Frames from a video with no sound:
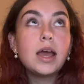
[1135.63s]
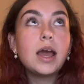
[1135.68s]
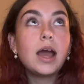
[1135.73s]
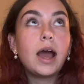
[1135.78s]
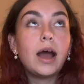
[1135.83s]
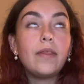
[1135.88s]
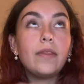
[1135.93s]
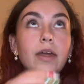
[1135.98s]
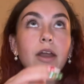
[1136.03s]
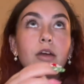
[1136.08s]

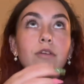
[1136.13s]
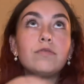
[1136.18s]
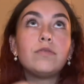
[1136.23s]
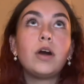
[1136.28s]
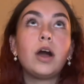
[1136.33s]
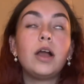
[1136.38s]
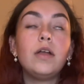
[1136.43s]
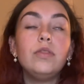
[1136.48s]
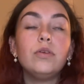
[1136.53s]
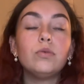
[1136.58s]
And then I
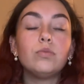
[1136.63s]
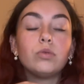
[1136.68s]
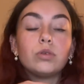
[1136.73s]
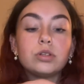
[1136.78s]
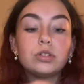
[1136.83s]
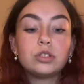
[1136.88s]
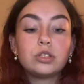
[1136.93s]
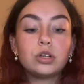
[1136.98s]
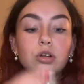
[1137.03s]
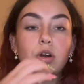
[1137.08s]
find that
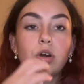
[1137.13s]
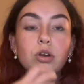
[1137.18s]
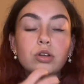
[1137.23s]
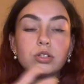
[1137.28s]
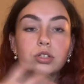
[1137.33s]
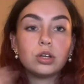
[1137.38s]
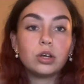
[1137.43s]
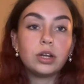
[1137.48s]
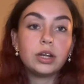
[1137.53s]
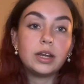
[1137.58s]
once the
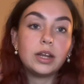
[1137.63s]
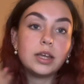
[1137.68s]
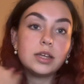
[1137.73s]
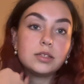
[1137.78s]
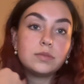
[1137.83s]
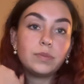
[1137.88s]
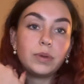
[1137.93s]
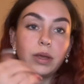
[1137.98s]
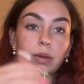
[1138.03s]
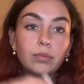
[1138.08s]
collar's on and
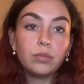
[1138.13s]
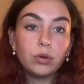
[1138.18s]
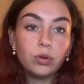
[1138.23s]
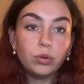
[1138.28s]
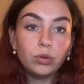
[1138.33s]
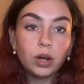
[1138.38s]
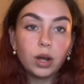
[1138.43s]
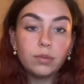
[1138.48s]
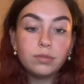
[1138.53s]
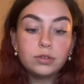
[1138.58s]
it's being
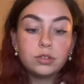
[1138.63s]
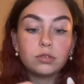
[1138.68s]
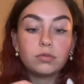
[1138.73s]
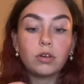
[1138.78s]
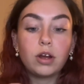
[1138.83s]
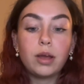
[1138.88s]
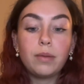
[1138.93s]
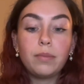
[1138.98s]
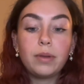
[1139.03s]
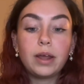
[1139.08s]
pulled up to the
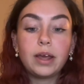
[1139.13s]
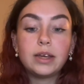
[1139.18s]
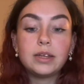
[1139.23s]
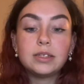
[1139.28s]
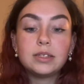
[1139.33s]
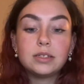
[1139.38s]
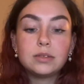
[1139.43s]
right place,